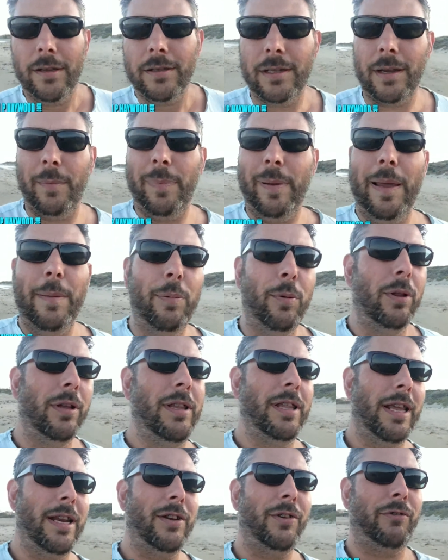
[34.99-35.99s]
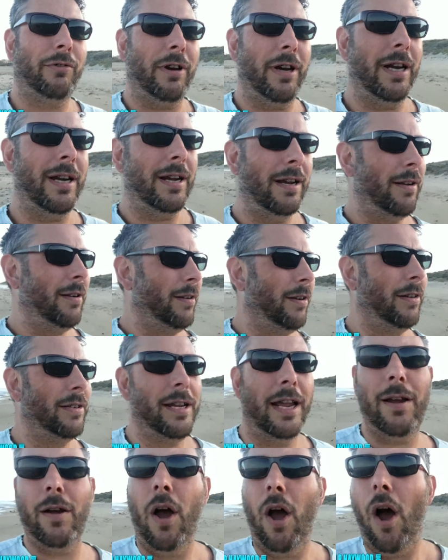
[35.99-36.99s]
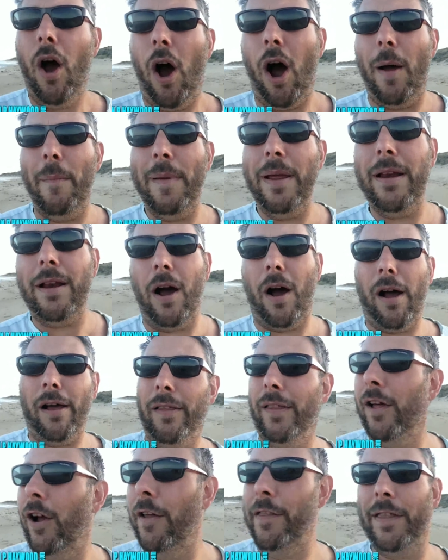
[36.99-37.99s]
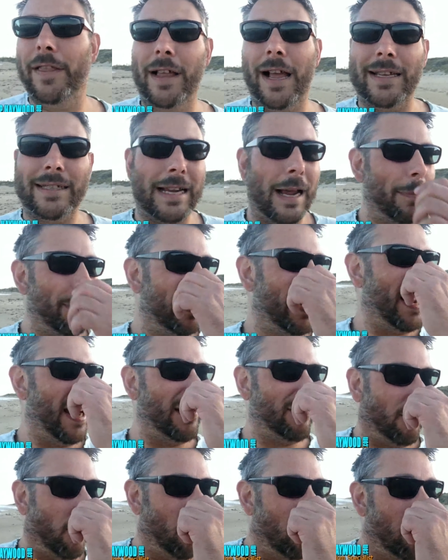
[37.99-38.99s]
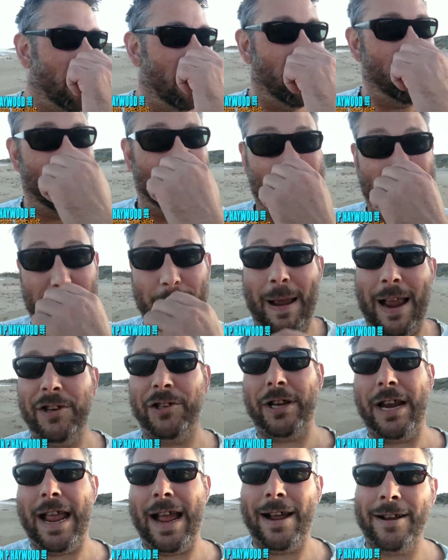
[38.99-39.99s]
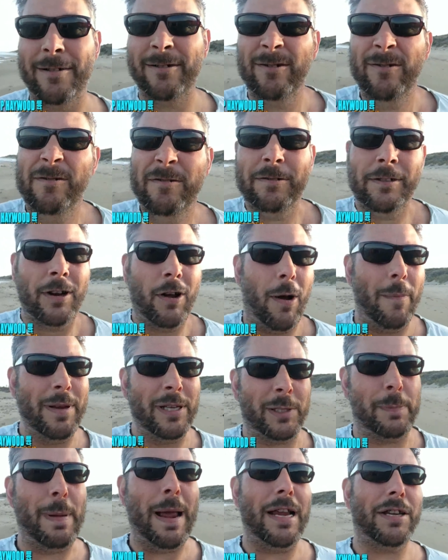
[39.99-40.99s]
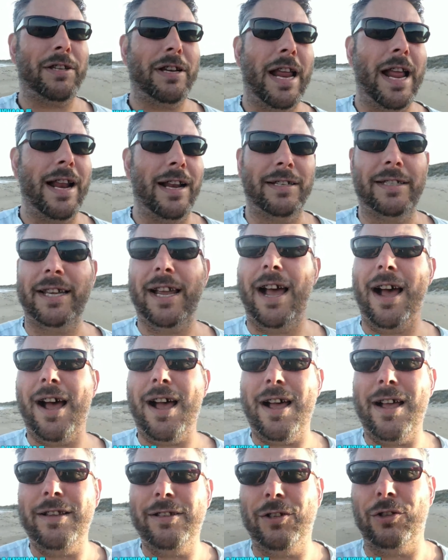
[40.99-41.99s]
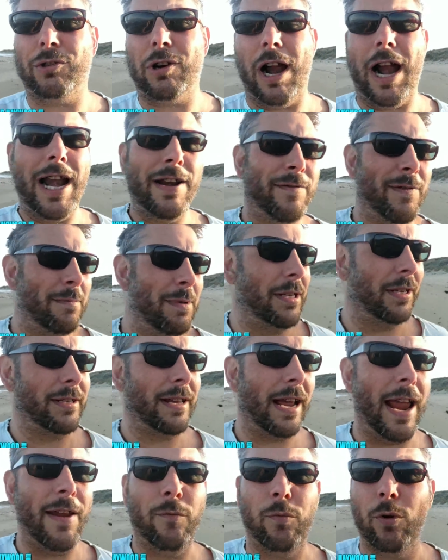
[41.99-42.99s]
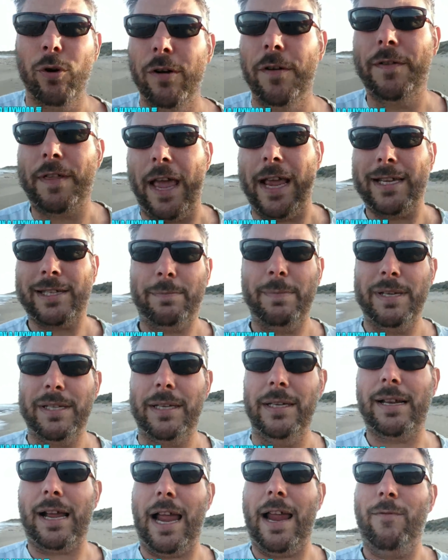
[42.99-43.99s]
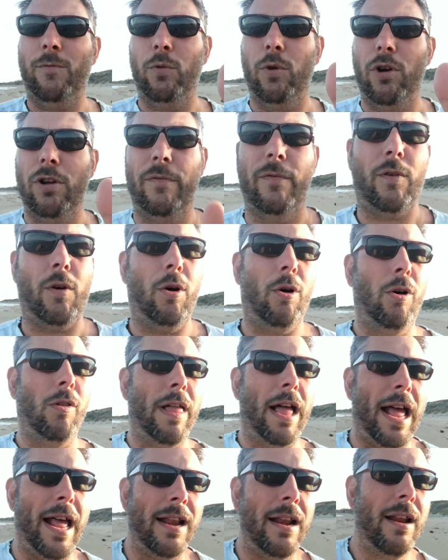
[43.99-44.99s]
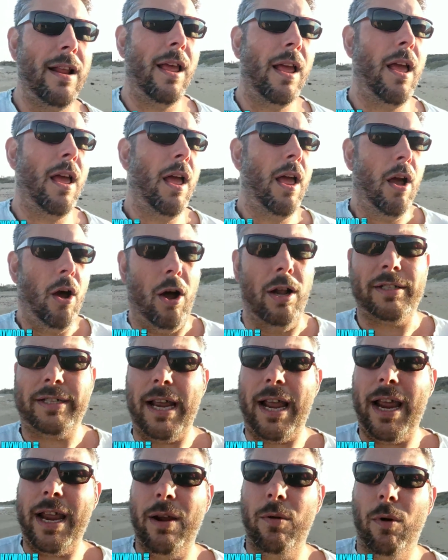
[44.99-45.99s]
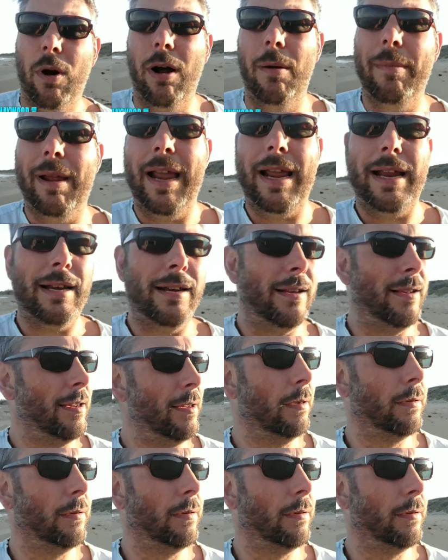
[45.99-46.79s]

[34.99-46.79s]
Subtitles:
some people in the industry, the last couple of days, right, I've been smashing out tons of training from Mr. Dave Wood. Thanks, Mr. Dave Wood, for all that. I tell you what, man,